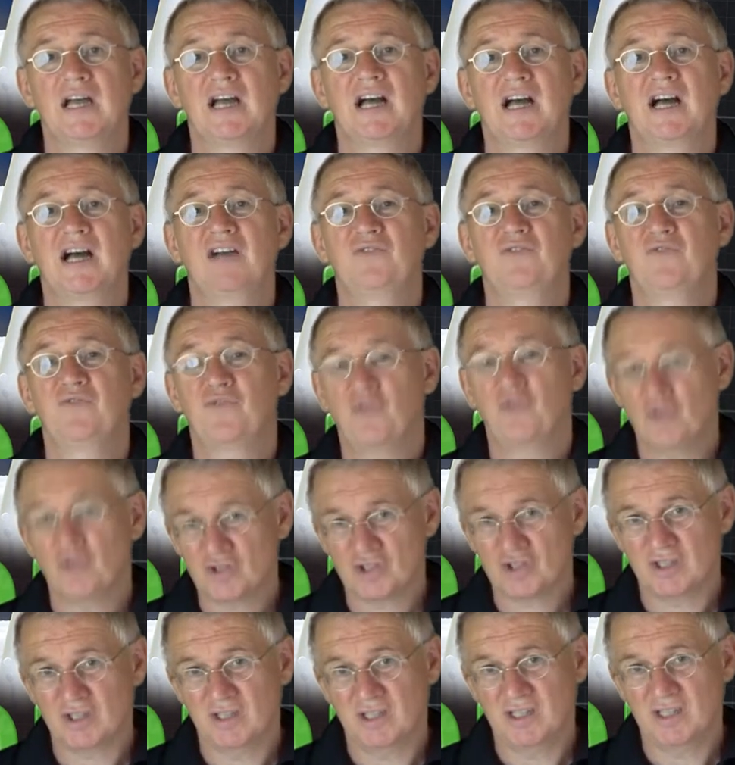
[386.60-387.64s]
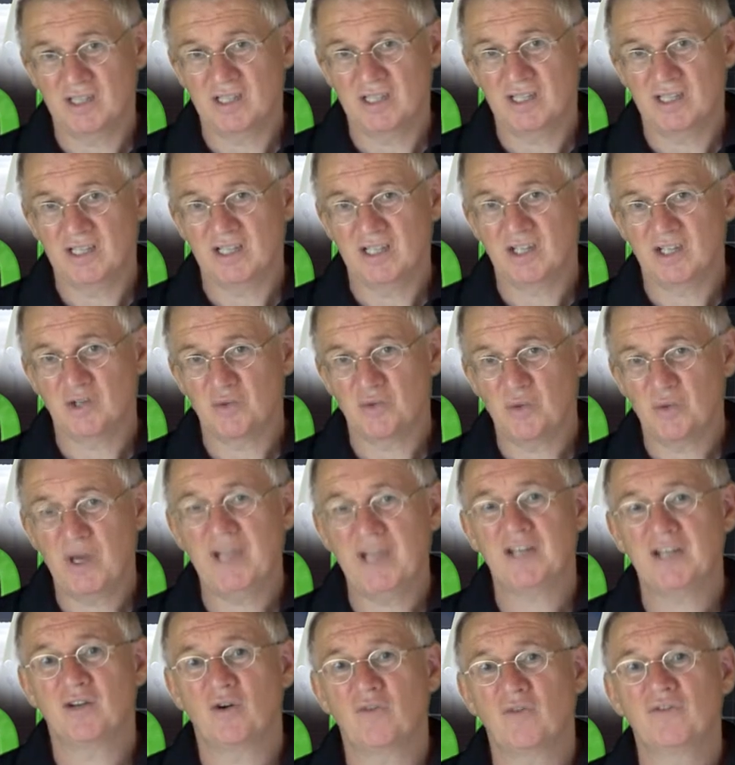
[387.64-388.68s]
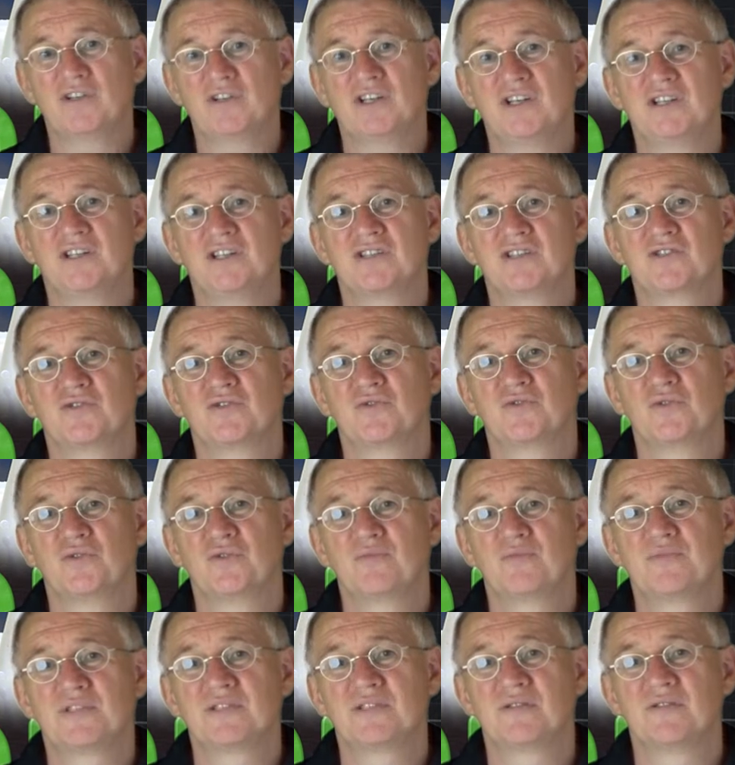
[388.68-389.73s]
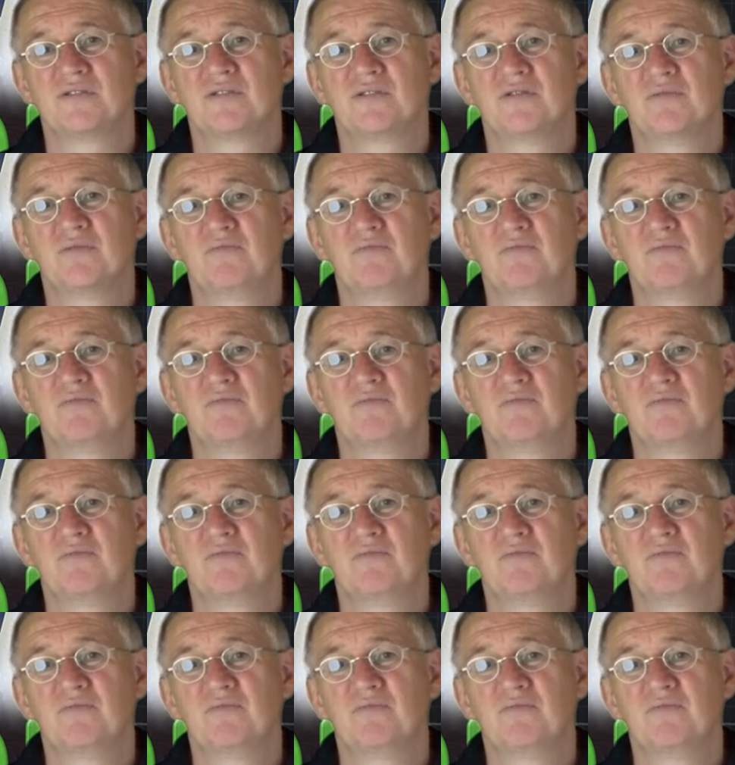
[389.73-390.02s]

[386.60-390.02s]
Unfortunately, quite often in these groups,